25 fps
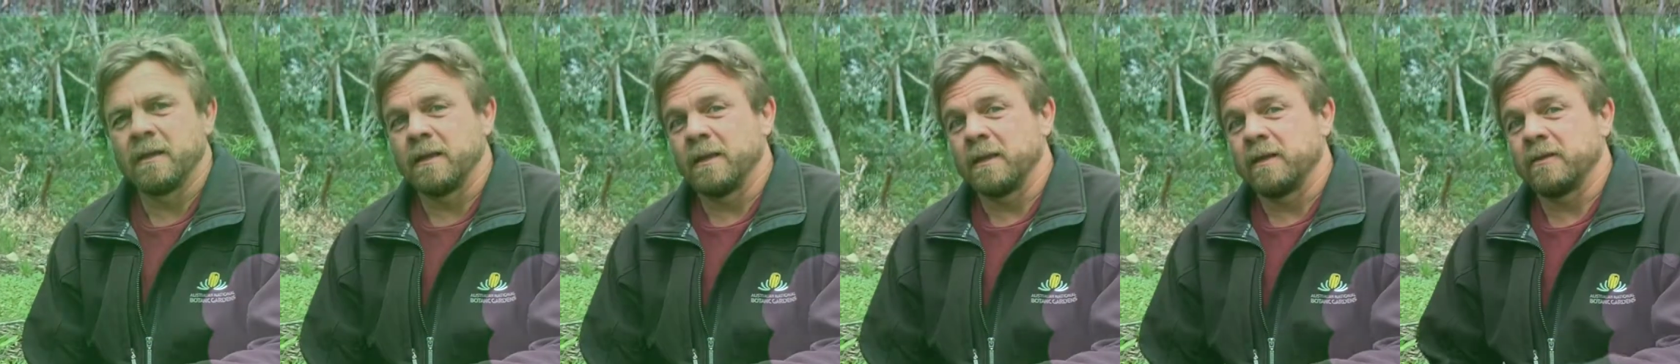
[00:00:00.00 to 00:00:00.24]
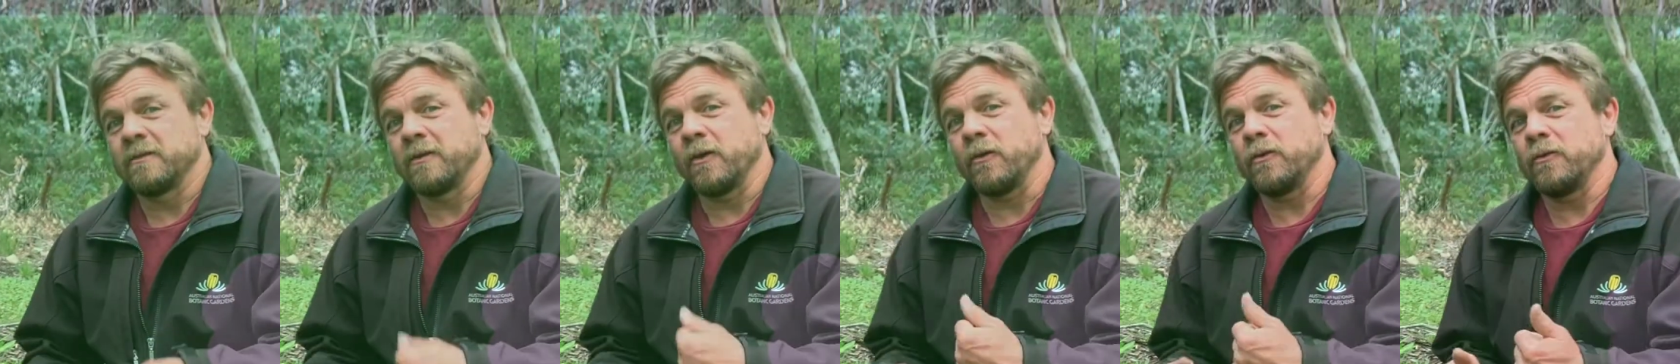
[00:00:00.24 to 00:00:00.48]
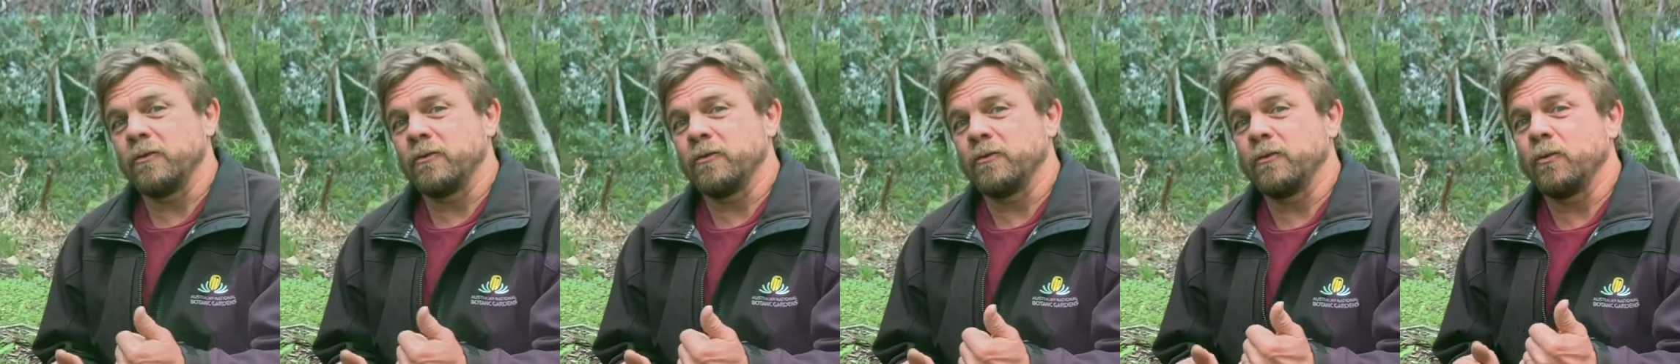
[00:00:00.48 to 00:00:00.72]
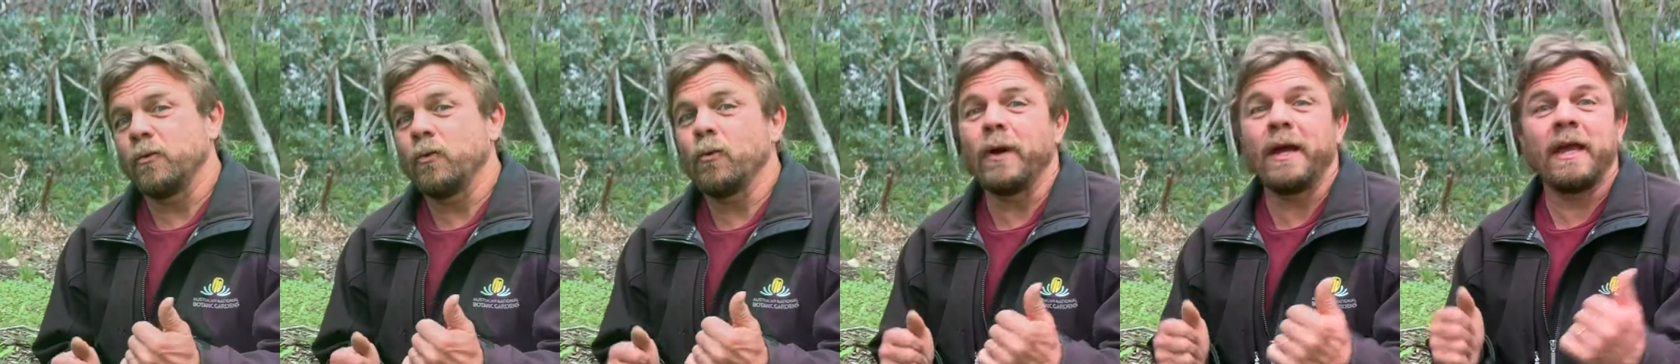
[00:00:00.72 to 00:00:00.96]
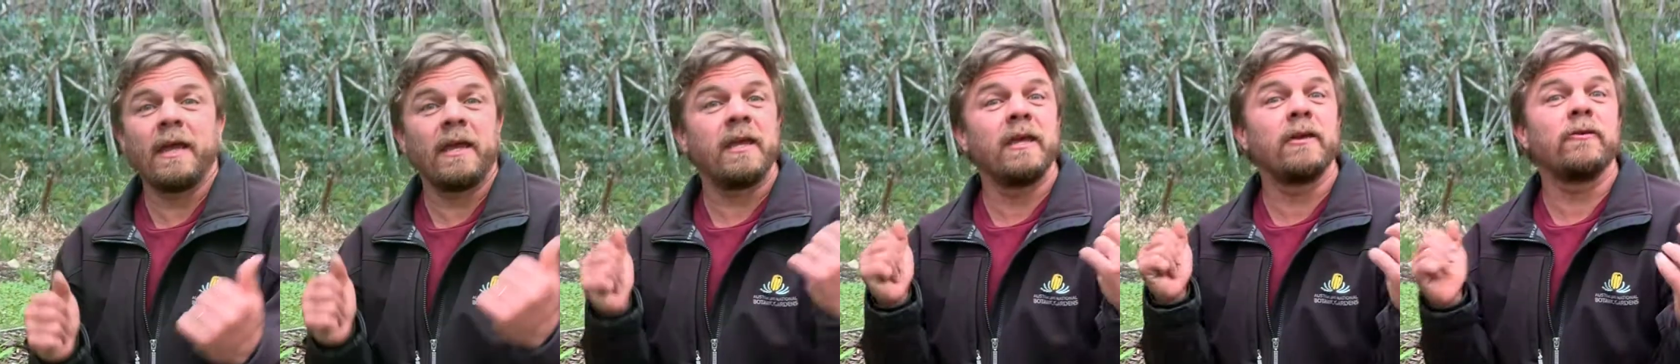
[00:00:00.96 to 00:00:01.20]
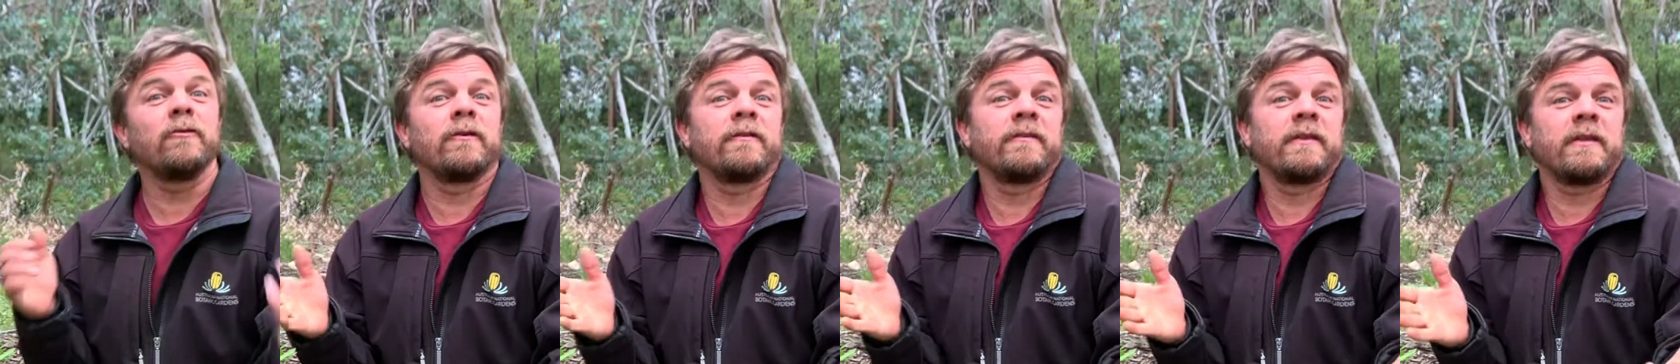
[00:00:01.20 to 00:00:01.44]
So we're
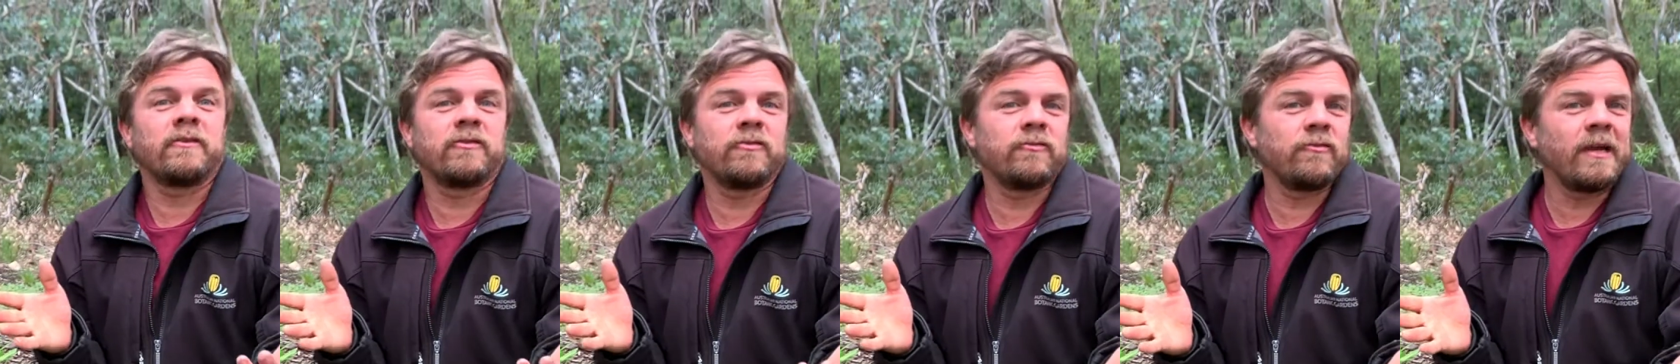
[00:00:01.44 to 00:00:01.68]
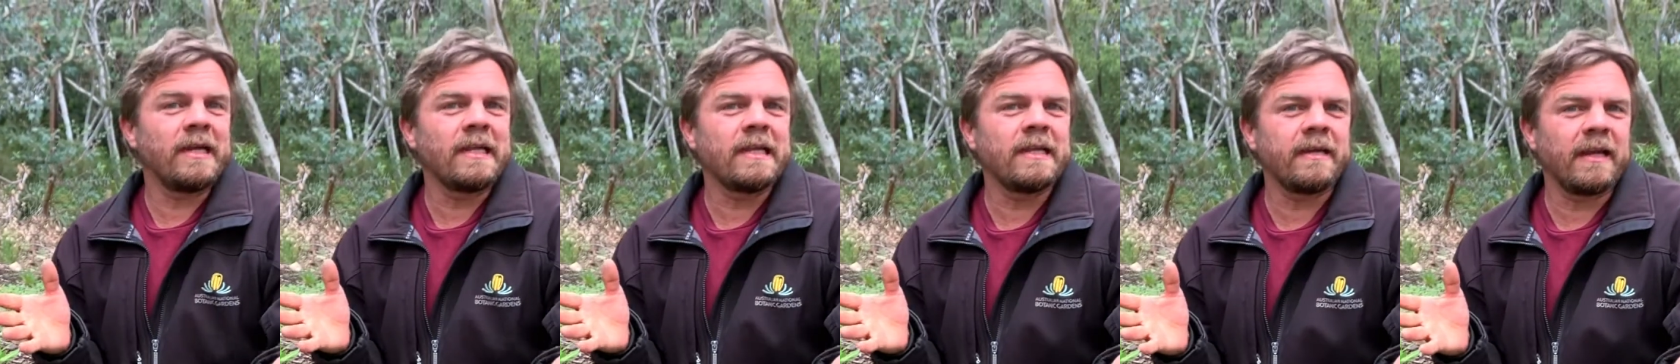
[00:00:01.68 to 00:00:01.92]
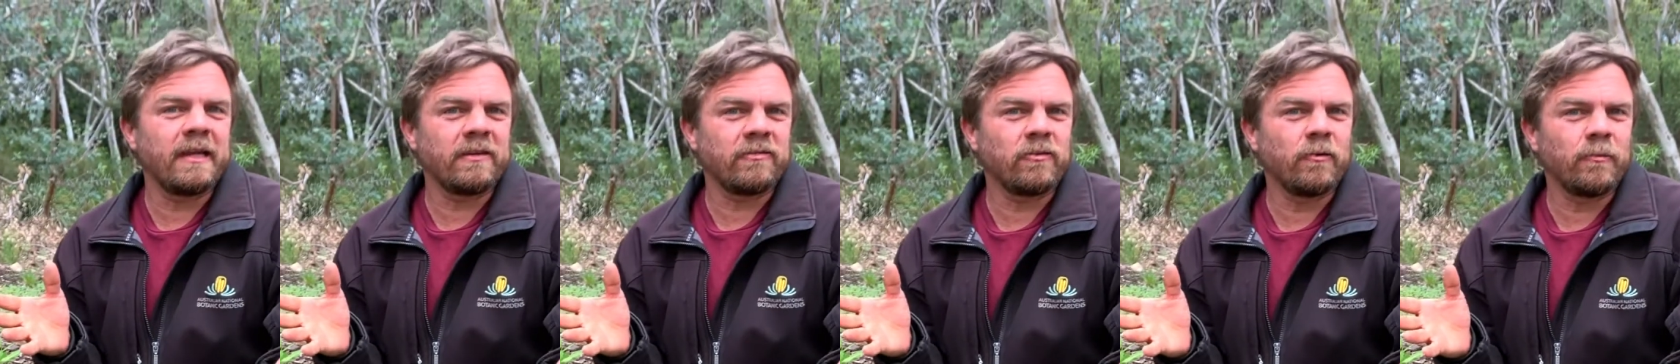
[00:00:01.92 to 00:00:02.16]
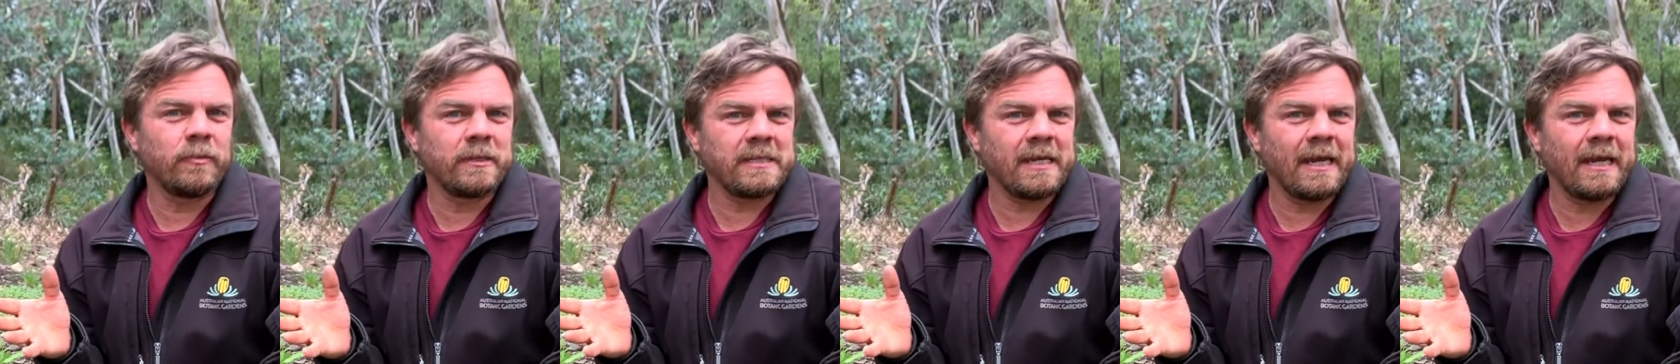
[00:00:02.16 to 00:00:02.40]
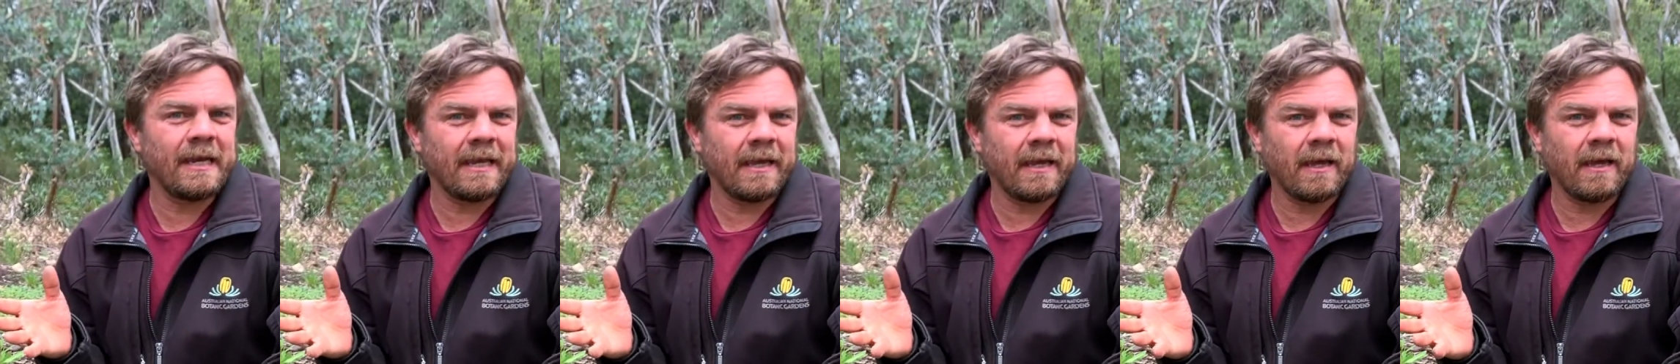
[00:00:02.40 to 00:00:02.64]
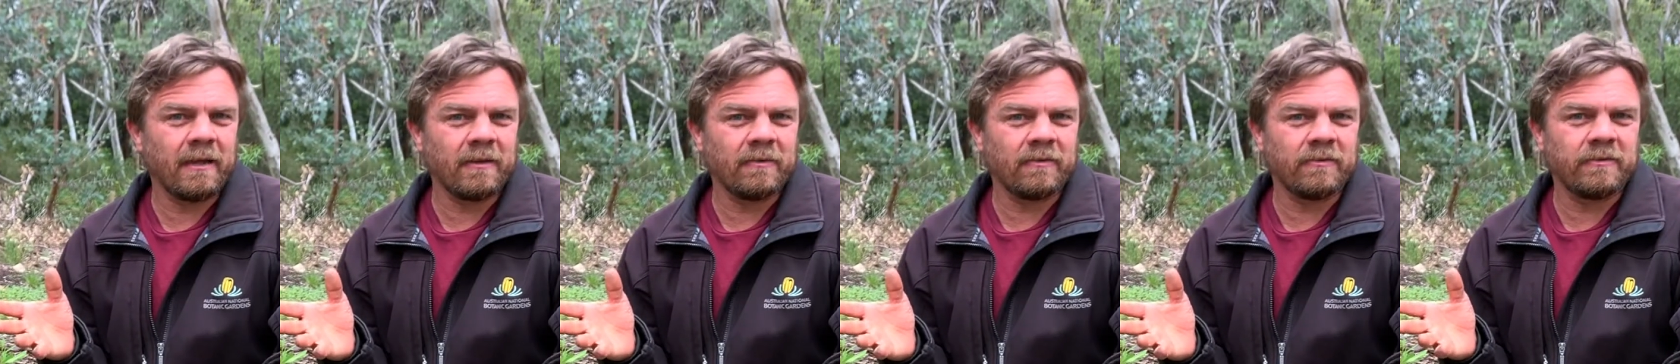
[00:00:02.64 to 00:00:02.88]
here at the Australian National Botanic
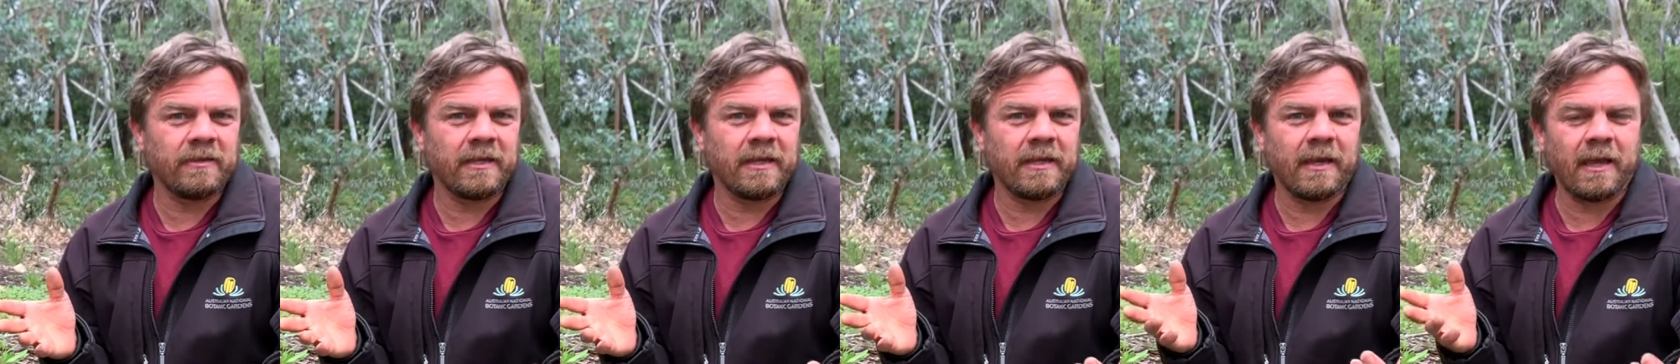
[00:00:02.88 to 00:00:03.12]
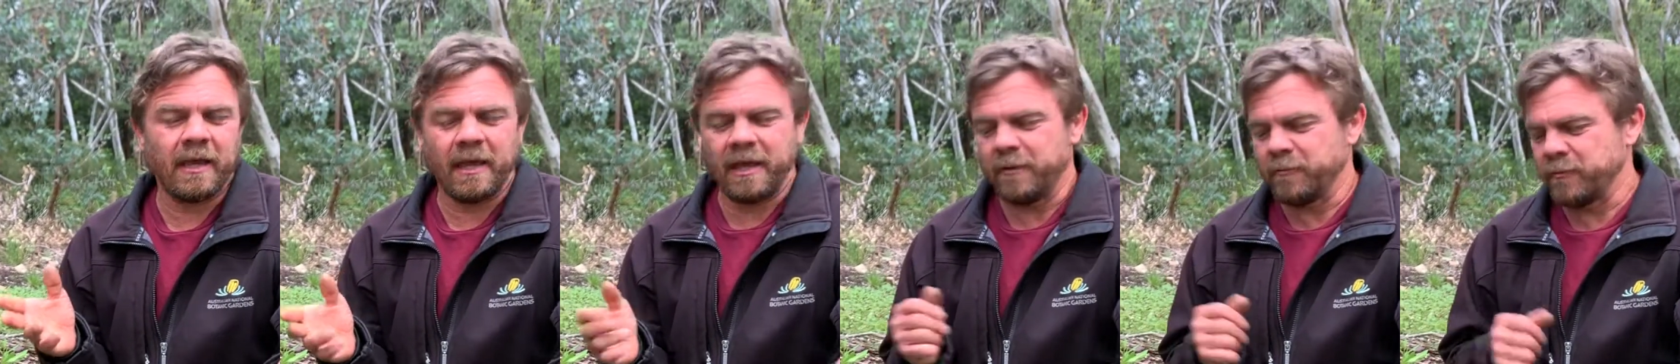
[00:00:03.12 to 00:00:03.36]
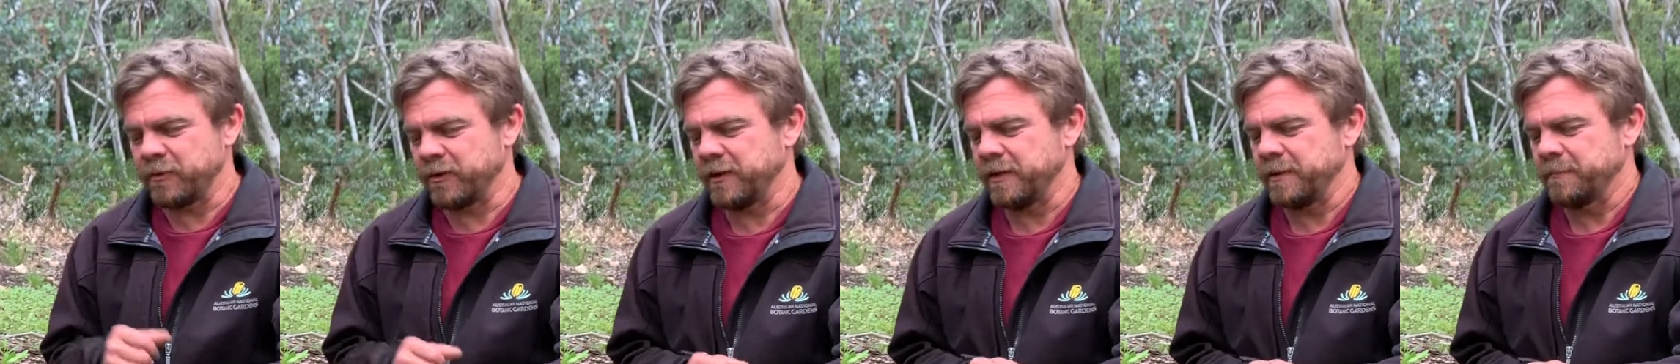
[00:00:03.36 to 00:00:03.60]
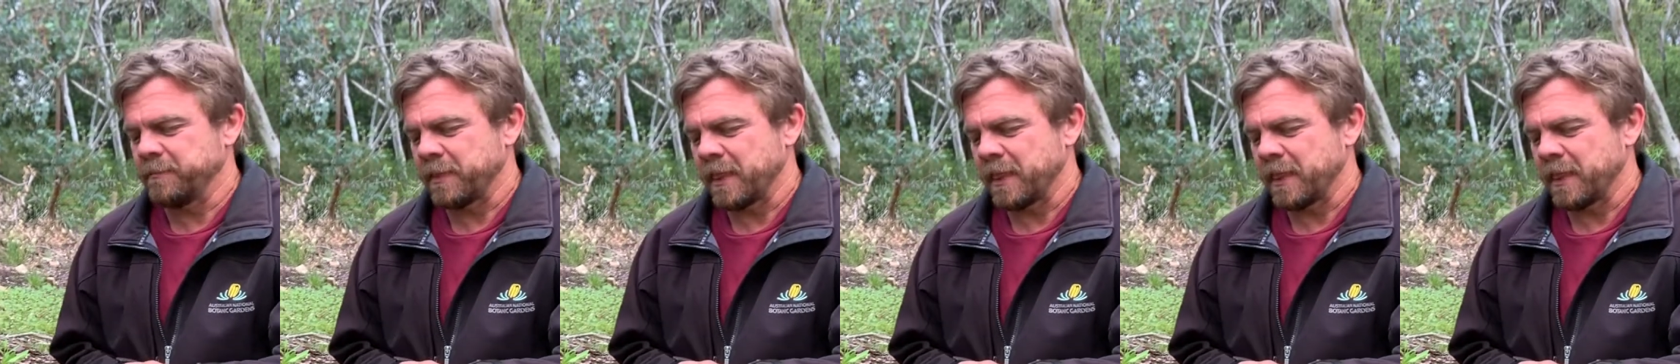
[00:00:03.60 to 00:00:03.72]
Gardens in Canberra,